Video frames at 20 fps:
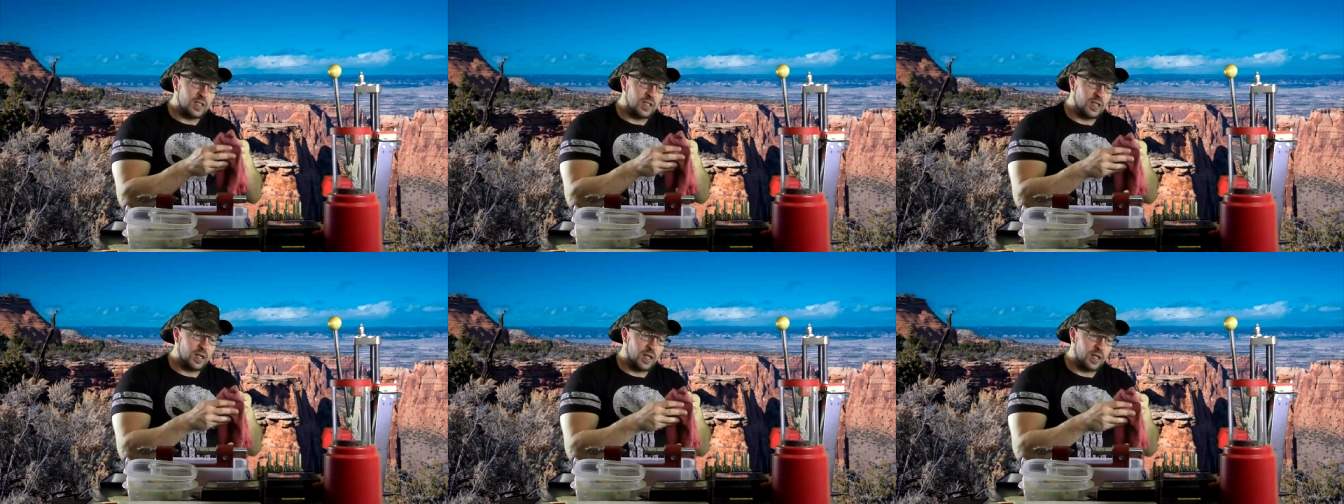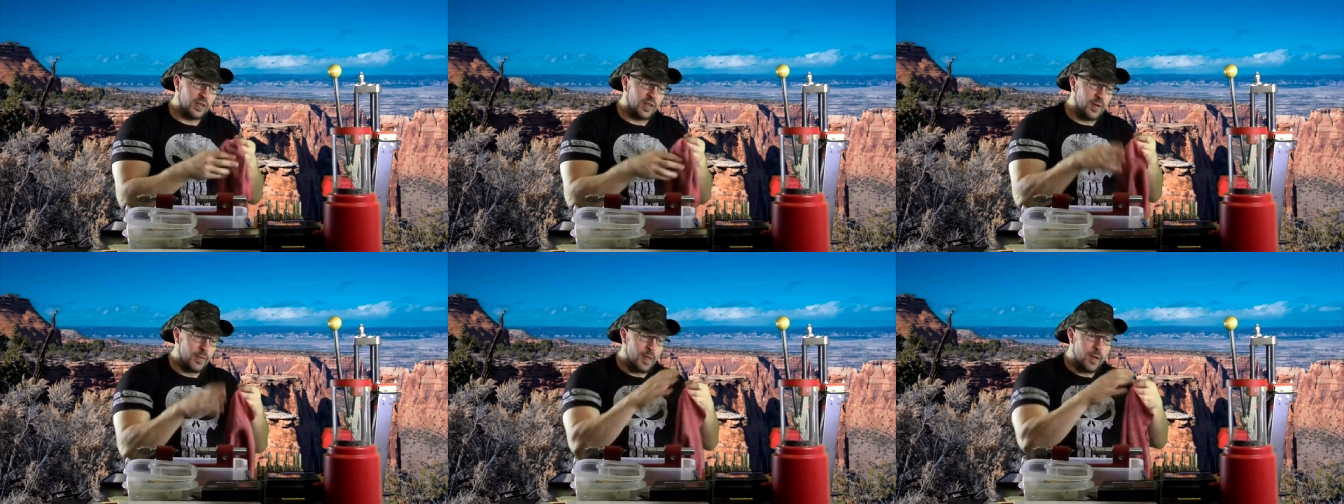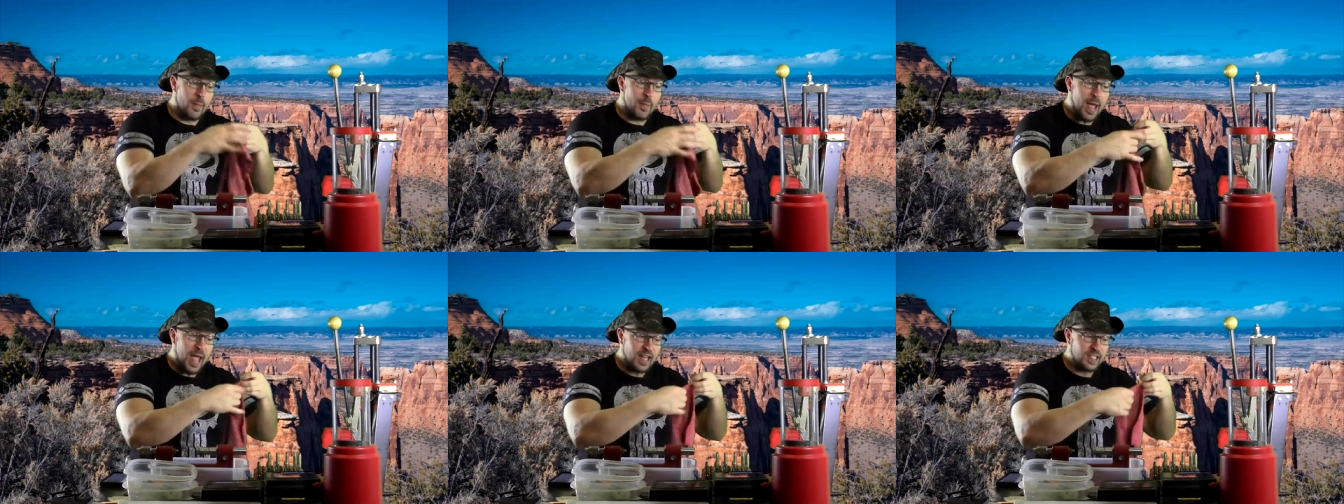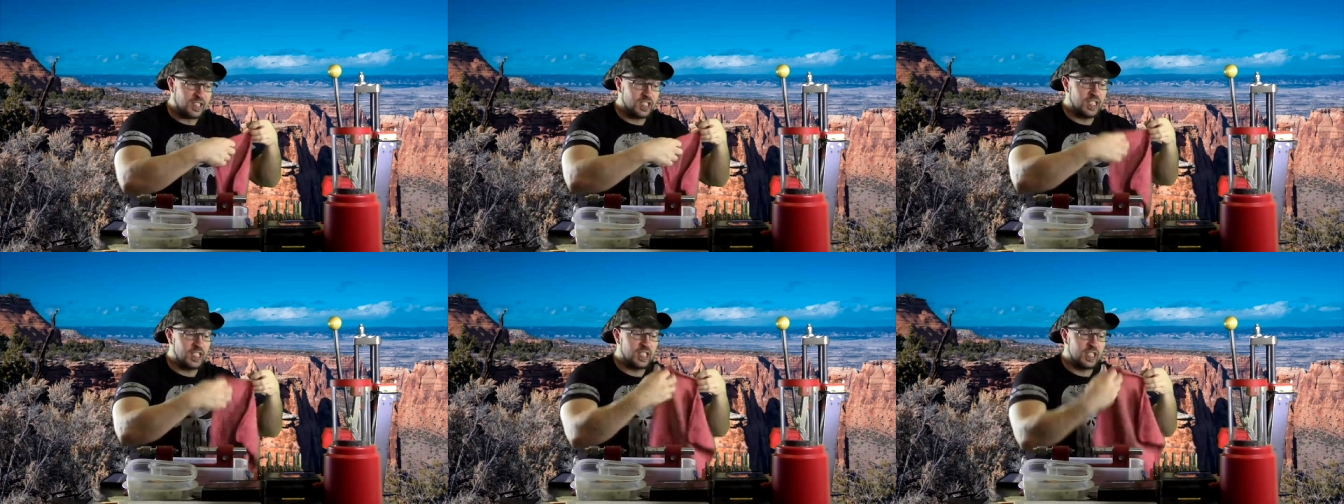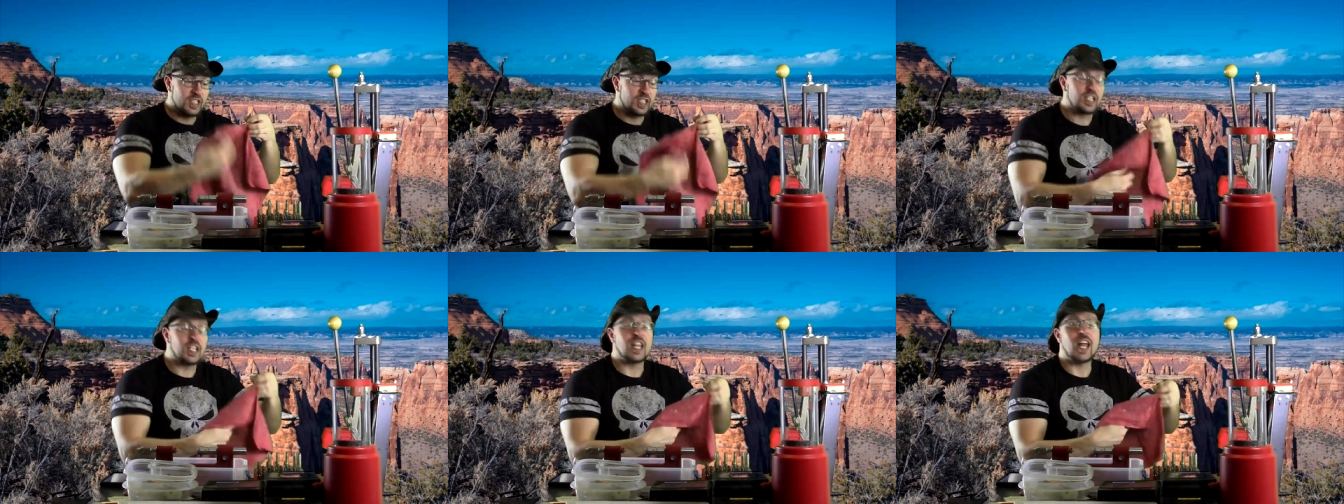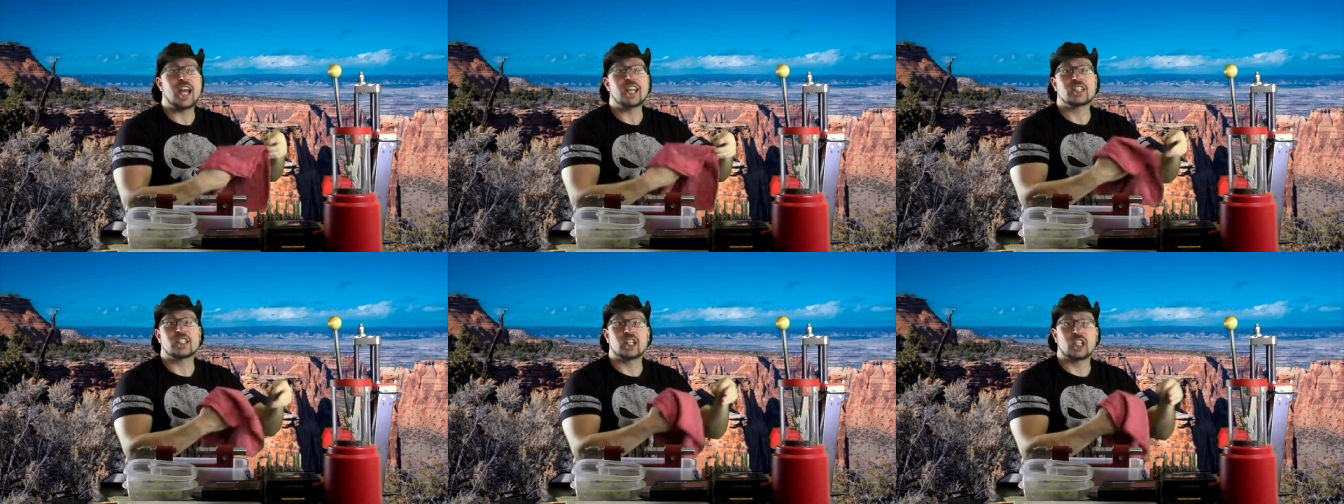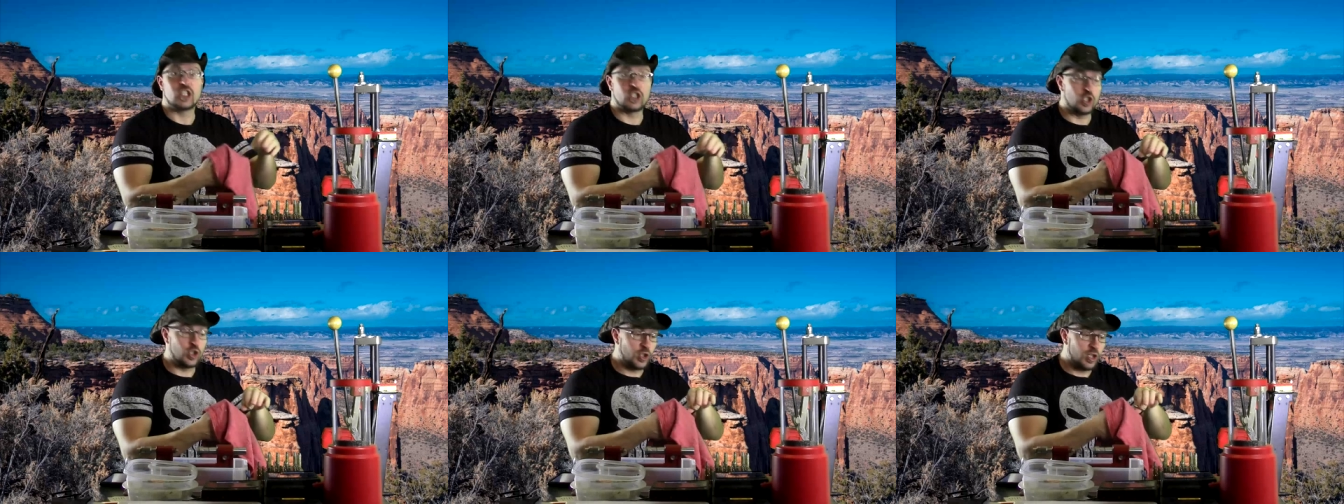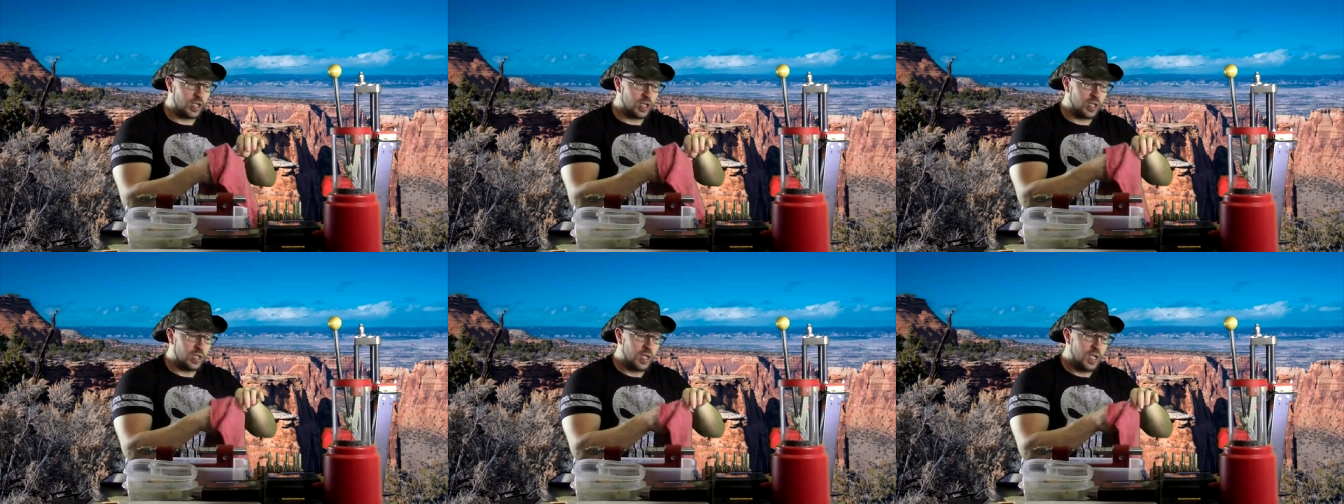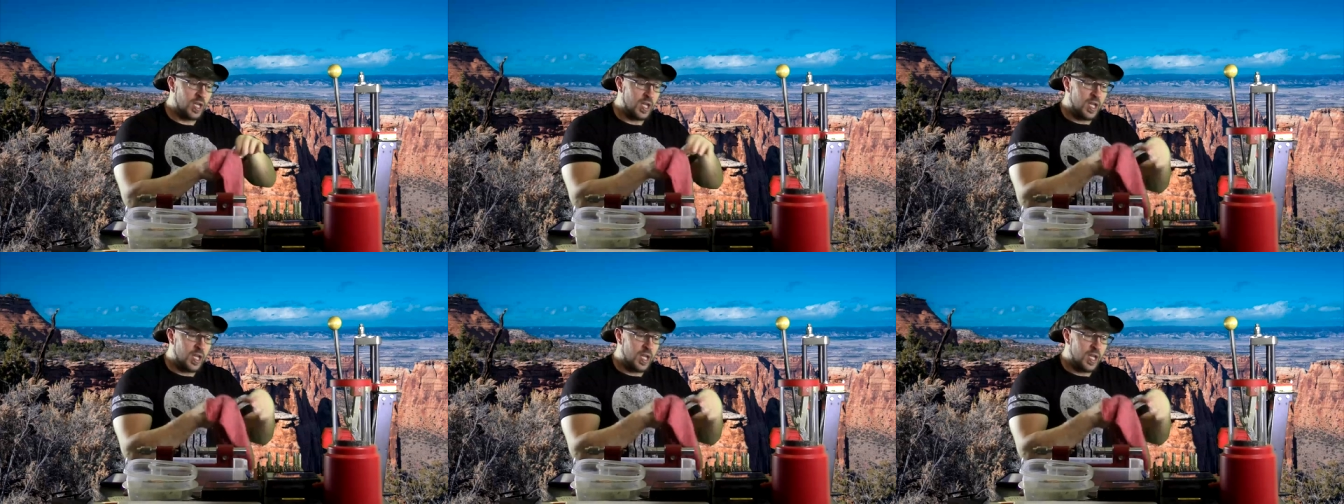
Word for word: uh, the, the masculine classic look,